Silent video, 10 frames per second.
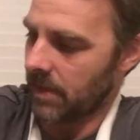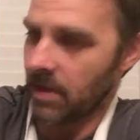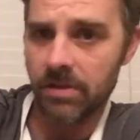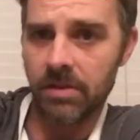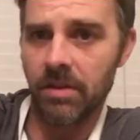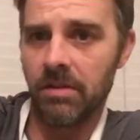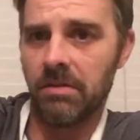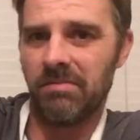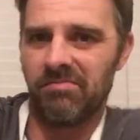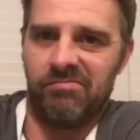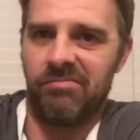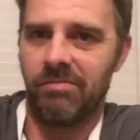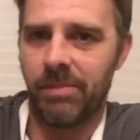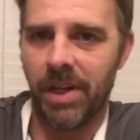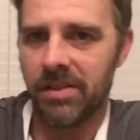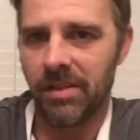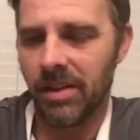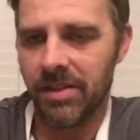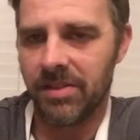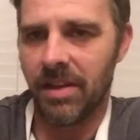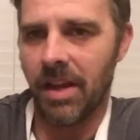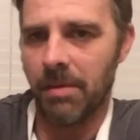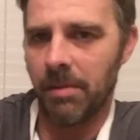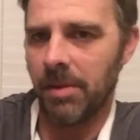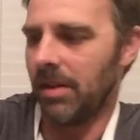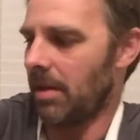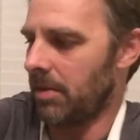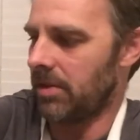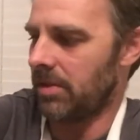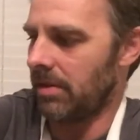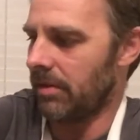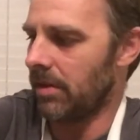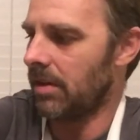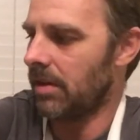So basically the same. I mean, not much different.